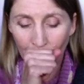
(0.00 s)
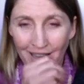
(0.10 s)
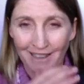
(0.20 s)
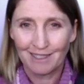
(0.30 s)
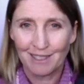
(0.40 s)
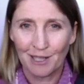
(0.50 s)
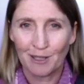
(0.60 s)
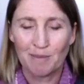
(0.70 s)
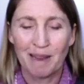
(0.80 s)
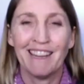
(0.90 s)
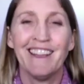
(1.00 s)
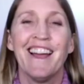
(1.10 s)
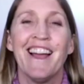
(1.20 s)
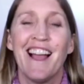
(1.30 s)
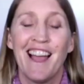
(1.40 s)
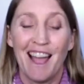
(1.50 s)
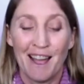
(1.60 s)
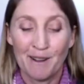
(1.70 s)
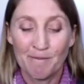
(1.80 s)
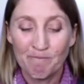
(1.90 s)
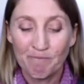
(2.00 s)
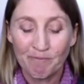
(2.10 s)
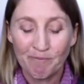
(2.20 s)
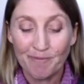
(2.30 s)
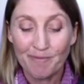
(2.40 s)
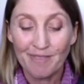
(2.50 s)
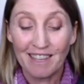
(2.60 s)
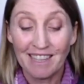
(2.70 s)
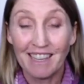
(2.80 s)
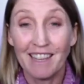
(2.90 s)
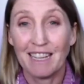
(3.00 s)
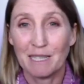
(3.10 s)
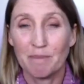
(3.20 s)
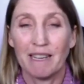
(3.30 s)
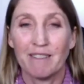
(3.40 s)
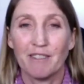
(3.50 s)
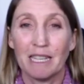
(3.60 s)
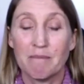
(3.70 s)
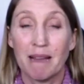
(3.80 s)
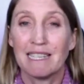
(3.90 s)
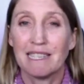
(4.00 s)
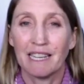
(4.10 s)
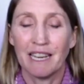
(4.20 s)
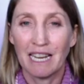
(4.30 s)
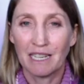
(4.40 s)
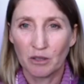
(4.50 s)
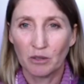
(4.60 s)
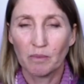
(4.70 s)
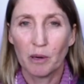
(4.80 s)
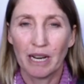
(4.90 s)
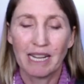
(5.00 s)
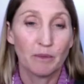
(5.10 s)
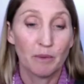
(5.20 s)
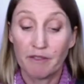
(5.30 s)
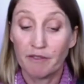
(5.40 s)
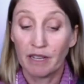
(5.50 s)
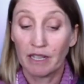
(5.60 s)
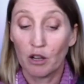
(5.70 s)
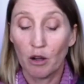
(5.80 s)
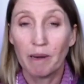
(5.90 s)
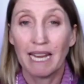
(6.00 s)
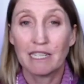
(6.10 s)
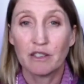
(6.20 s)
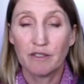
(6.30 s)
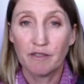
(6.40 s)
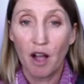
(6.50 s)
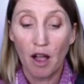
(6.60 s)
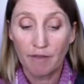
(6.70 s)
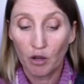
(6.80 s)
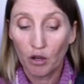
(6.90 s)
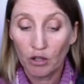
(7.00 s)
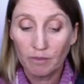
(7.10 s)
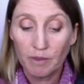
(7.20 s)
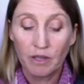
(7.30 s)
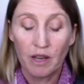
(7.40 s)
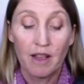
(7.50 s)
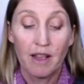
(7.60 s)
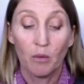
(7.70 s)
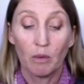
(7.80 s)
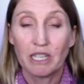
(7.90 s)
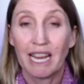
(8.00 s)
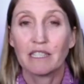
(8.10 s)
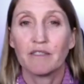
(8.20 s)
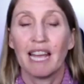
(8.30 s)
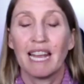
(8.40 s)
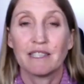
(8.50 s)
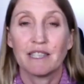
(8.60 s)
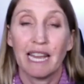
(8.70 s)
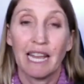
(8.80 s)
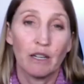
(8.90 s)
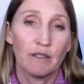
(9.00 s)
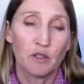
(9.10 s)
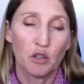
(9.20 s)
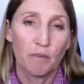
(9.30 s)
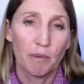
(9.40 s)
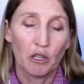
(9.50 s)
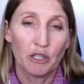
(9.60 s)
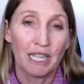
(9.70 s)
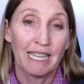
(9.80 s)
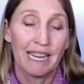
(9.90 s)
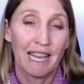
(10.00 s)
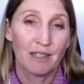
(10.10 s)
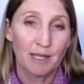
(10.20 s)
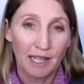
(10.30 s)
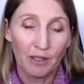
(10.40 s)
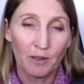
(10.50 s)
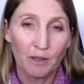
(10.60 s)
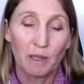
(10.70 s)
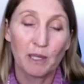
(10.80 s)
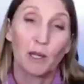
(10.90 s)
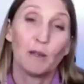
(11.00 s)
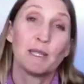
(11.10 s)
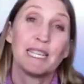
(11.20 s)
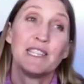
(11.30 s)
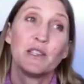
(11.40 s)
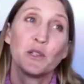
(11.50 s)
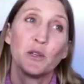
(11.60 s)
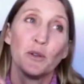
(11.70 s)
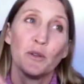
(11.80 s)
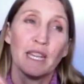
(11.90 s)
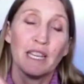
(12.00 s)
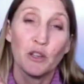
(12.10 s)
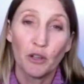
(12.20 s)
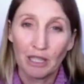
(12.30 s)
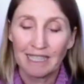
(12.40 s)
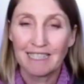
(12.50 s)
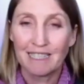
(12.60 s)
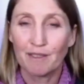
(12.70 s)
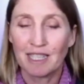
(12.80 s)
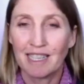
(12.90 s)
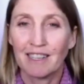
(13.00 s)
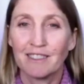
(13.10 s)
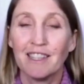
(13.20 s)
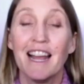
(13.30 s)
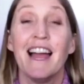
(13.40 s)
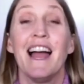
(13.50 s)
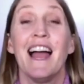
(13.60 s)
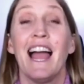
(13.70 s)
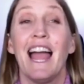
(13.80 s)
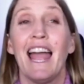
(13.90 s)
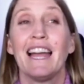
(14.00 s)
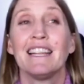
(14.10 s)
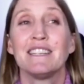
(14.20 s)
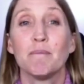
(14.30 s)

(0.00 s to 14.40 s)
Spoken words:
Excuse me. Yeah, that's been really amazing. A natural product with a combination of 5 herbs, which activates the NRF2 protein in our cells, which goes into the nucleus of the cell and